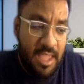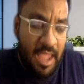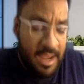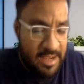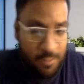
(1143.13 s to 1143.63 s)

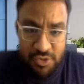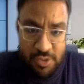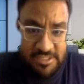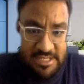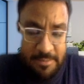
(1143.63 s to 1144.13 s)
and he was
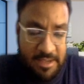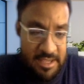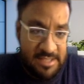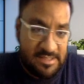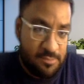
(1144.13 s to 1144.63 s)
constantly
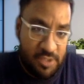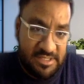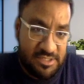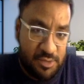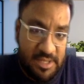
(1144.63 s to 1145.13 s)
making some
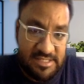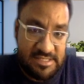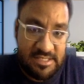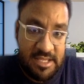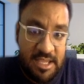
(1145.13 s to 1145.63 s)
noises, so I
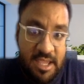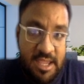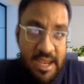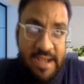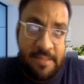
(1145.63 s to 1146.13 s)
just
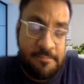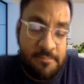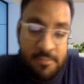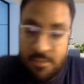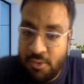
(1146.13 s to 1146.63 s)
hit
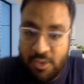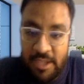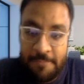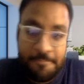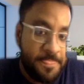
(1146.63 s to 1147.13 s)
him.
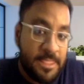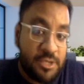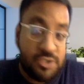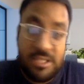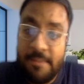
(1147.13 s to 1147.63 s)
Okay,
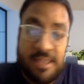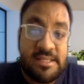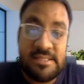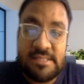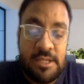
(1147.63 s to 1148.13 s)
so they may
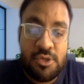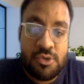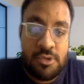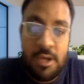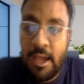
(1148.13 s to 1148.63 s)
just
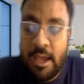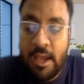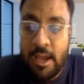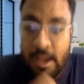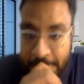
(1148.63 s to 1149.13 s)

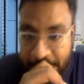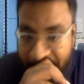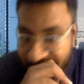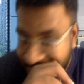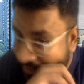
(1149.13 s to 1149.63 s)

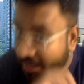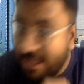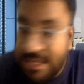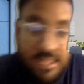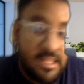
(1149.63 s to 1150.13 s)

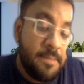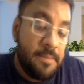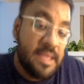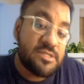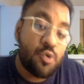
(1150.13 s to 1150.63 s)
agree. They
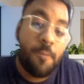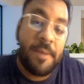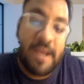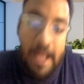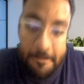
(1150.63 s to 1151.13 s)
may just
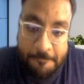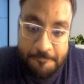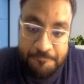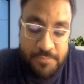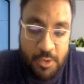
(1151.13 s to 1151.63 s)
open up.
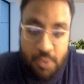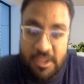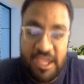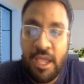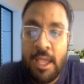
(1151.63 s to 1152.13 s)

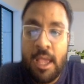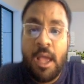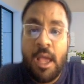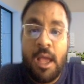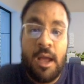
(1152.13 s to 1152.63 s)
Okay,
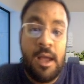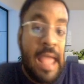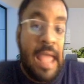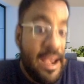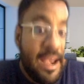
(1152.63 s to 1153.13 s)

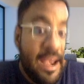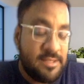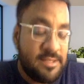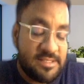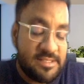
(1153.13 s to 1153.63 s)

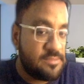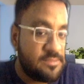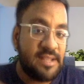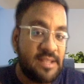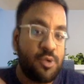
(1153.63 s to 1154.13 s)
and this is something
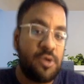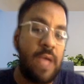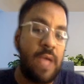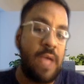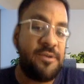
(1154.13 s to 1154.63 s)
that is going
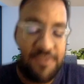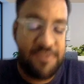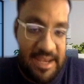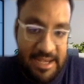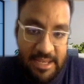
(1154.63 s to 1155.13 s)
to happen
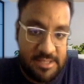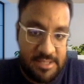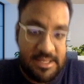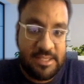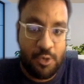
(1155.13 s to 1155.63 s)
rarely,
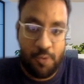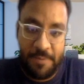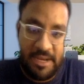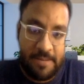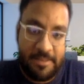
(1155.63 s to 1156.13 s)
that they
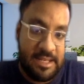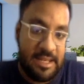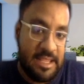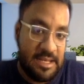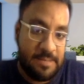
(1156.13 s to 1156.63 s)
open up
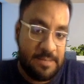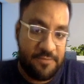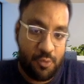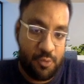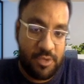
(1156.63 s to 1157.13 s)
in layer number
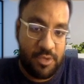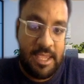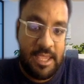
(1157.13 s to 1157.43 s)
4. Okay,